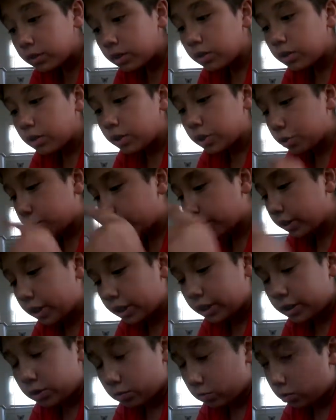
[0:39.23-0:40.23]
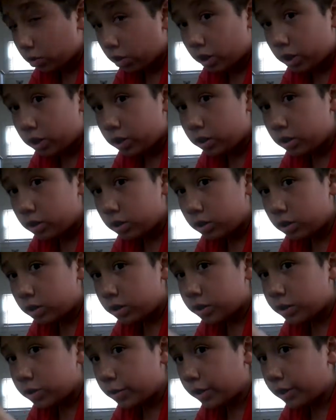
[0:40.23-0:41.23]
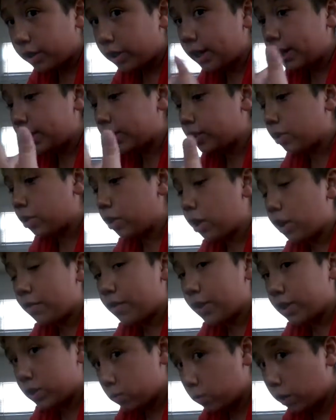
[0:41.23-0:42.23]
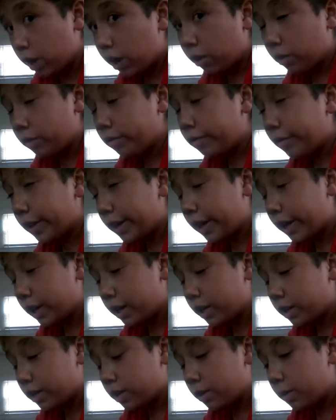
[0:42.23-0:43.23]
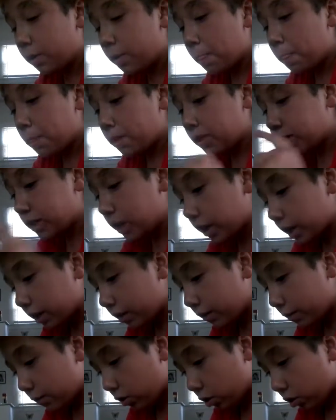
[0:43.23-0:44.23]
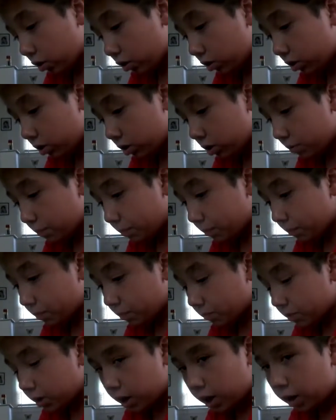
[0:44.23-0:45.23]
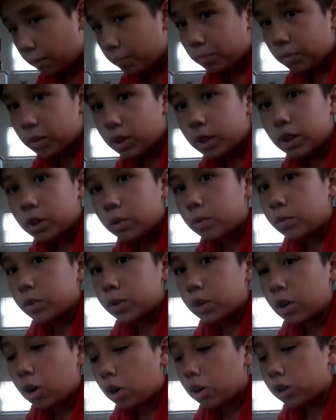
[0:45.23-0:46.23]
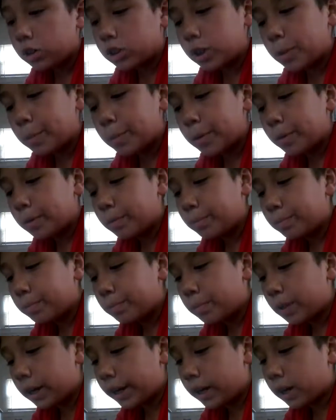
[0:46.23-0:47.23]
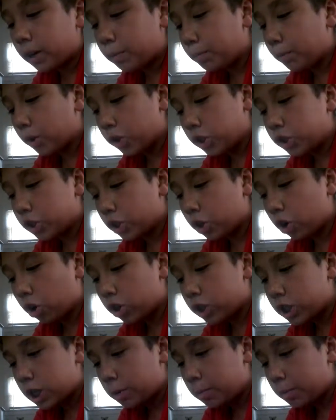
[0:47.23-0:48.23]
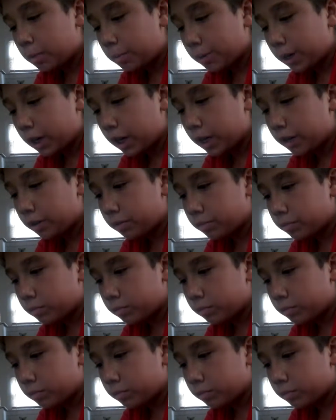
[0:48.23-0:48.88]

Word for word: The streetlights were on. Streetlights turn off at 12. And second of all, um, there were cars coming, like a bunch of cars coming by